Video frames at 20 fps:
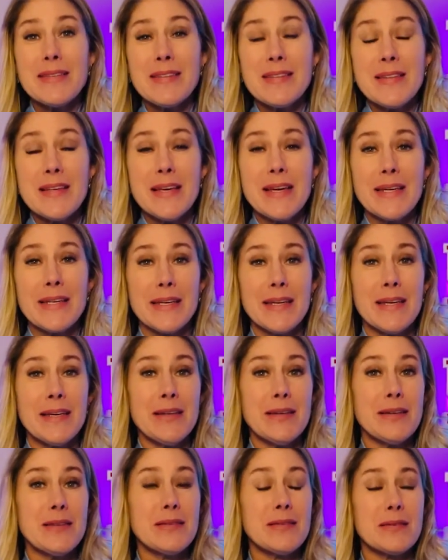thing
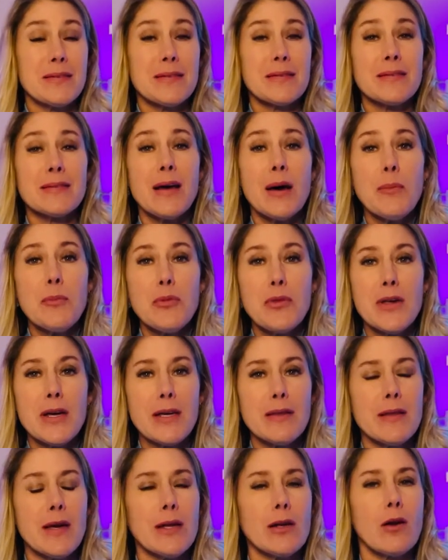is something
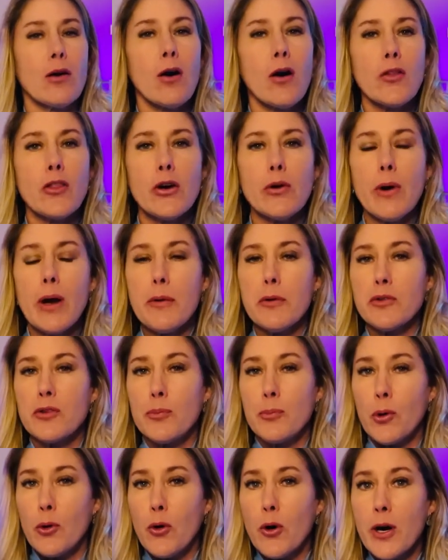that, although I was
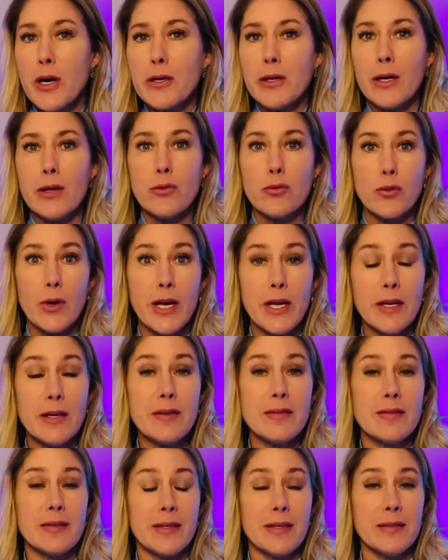born and
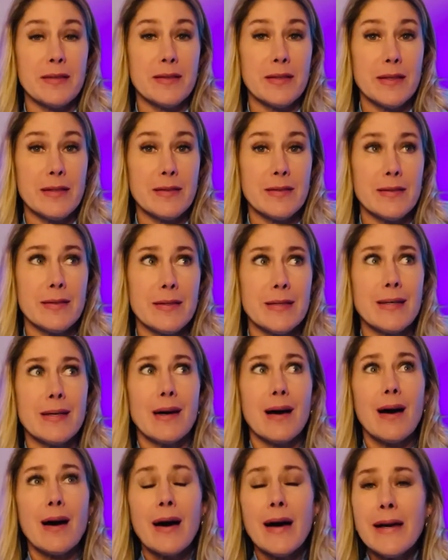raised in DC,
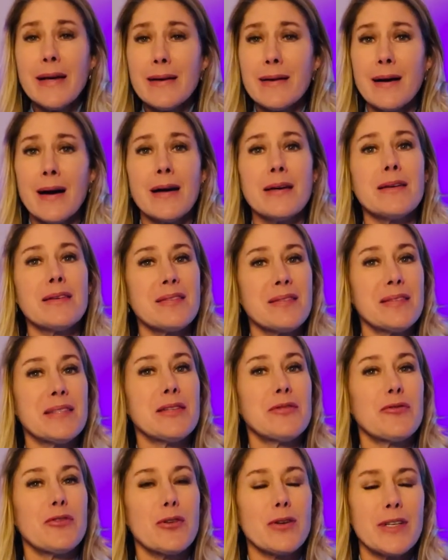I honestly
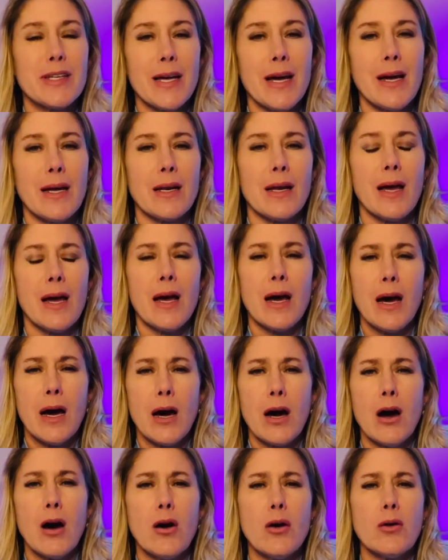forget
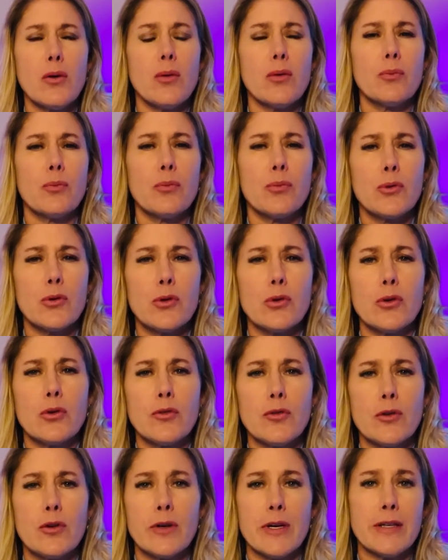how
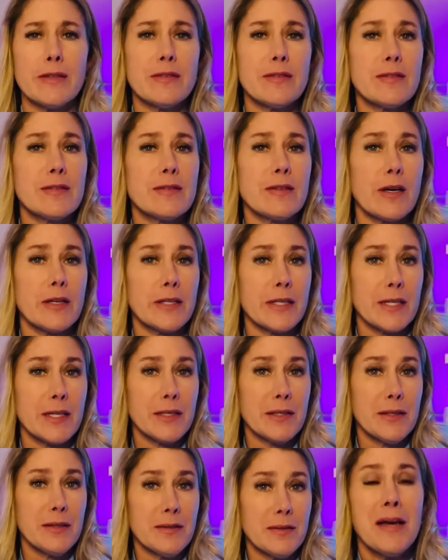beautiful and stunning it
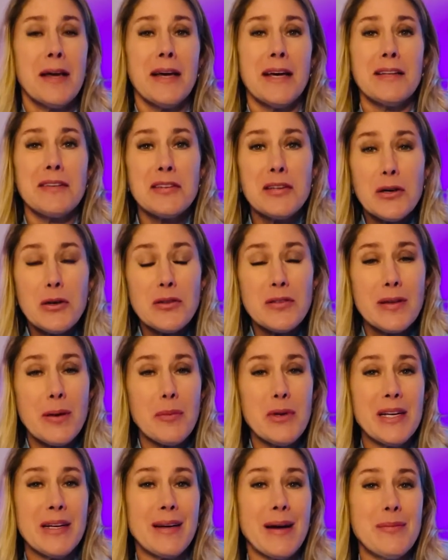is until
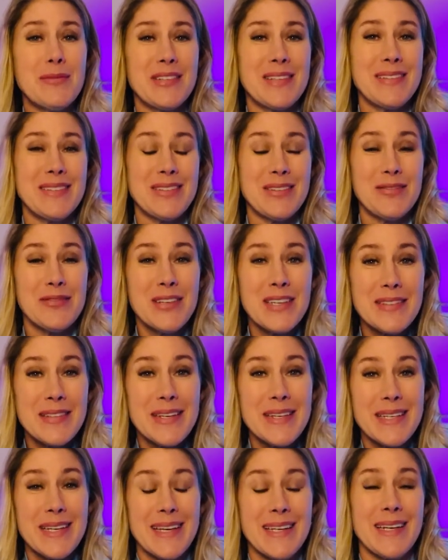somebody comes in to
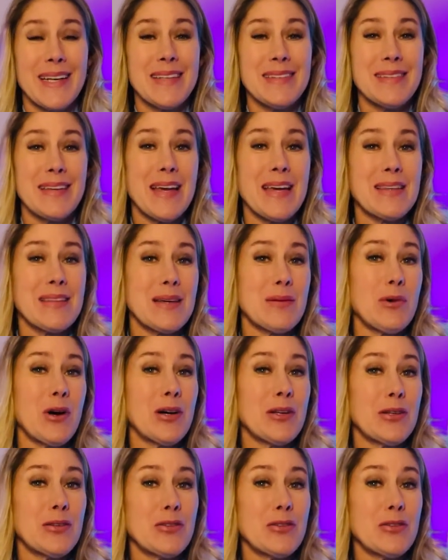visit and I take them on a